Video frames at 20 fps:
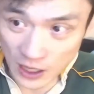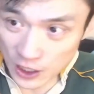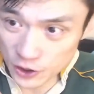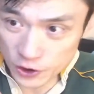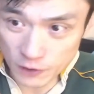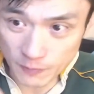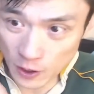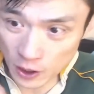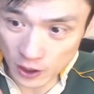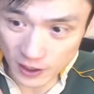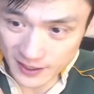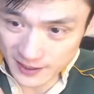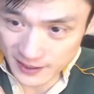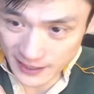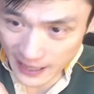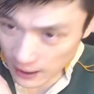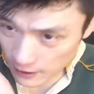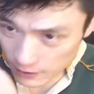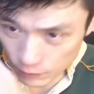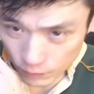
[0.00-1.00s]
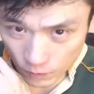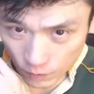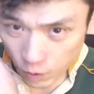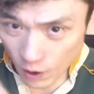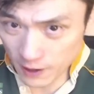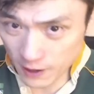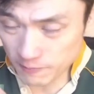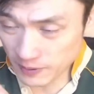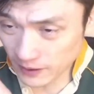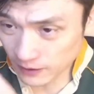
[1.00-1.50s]
Handre Pollard is out,
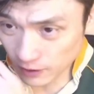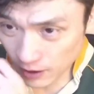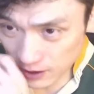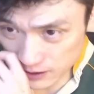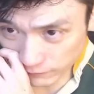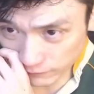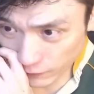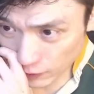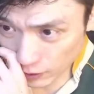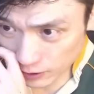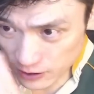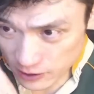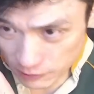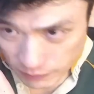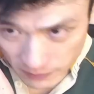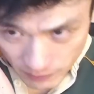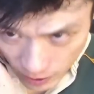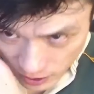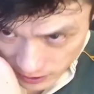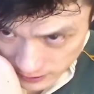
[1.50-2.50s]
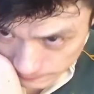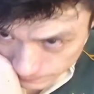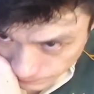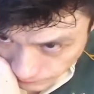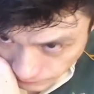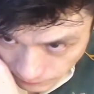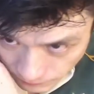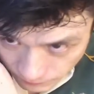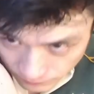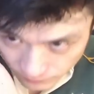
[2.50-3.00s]
quite a big loss for the Springboks.
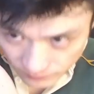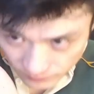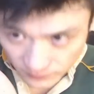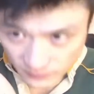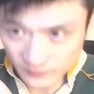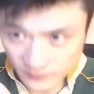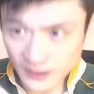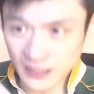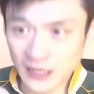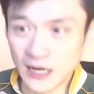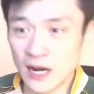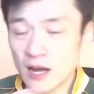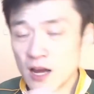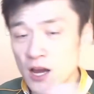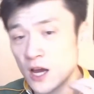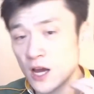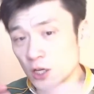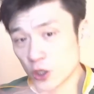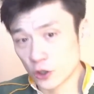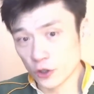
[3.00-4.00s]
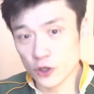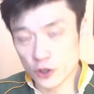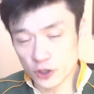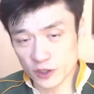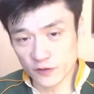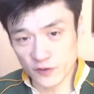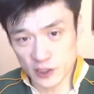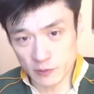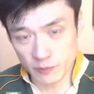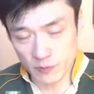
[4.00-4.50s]
Good news
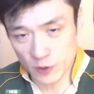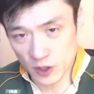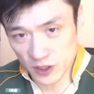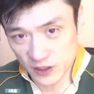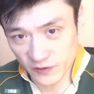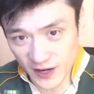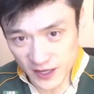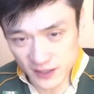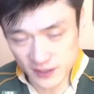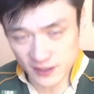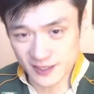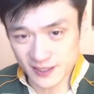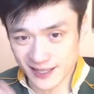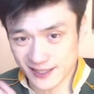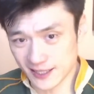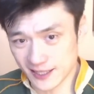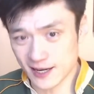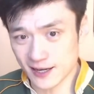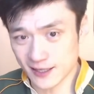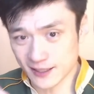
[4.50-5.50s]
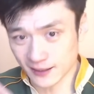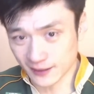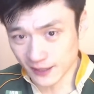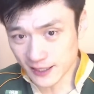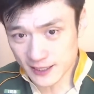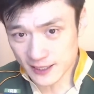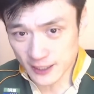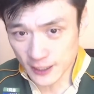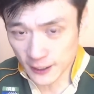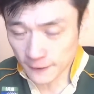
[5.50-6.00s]
for the Springboks fans is that Sia
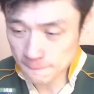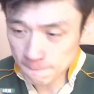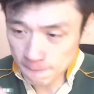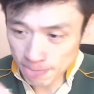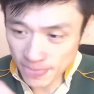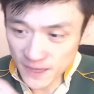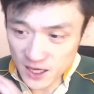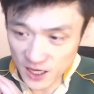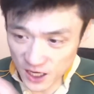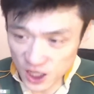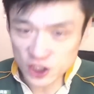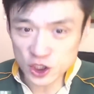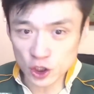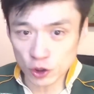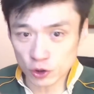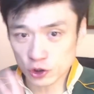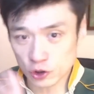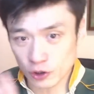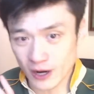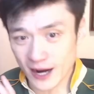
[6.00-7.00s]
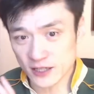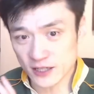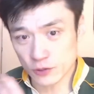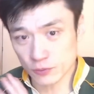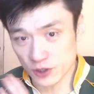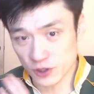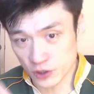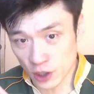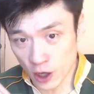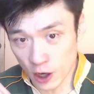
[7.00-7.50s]
Khaleesi is on track to
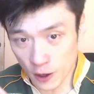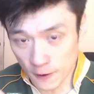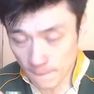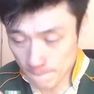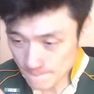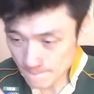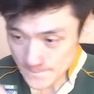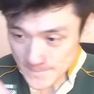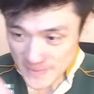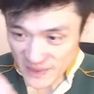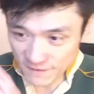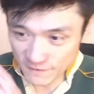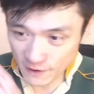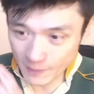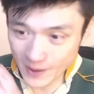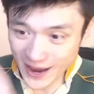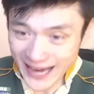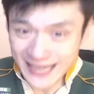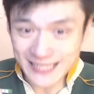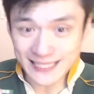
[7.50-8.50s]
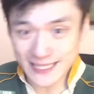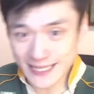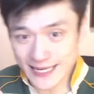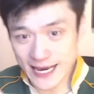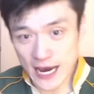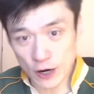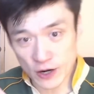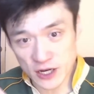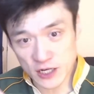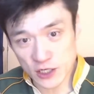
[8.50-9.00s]
return from an
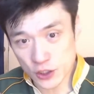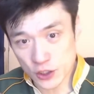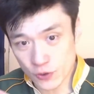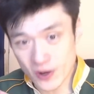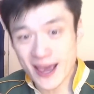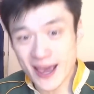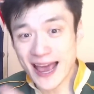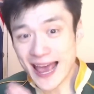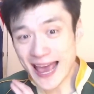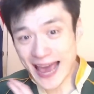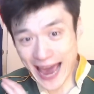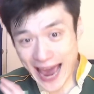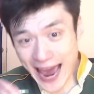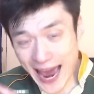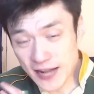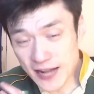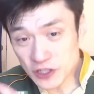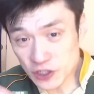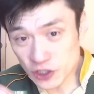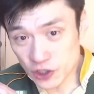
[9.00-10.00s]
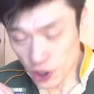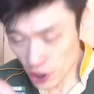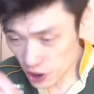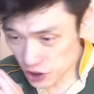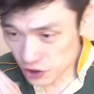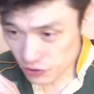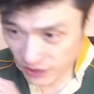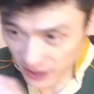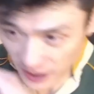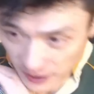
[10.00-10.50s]
ACL injury and
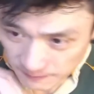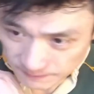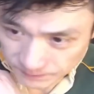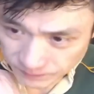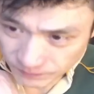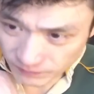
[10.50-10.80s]
surgery